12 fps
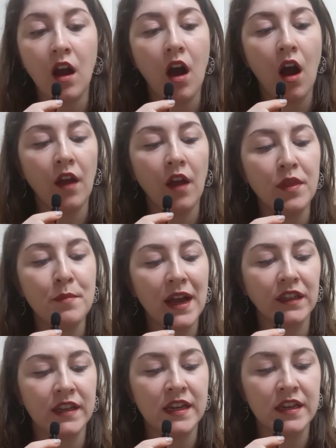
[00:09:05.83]
on the back
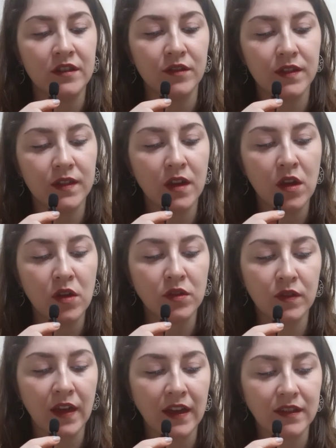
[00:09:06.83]
of the heels so
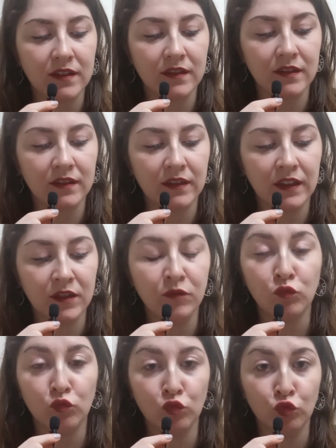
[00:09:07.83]
that it didn't
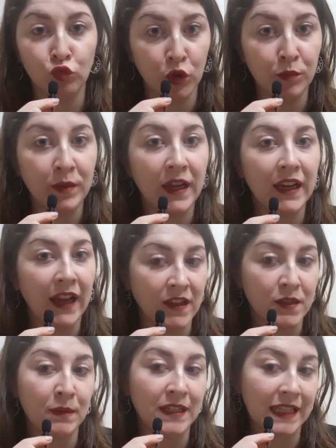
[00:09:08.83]
rub
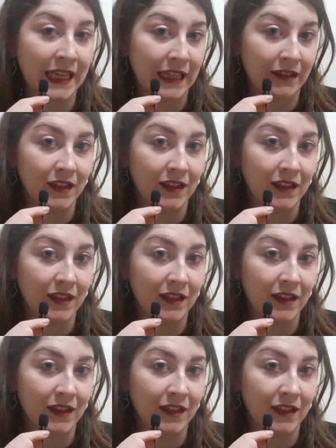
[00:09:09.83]
against my skin,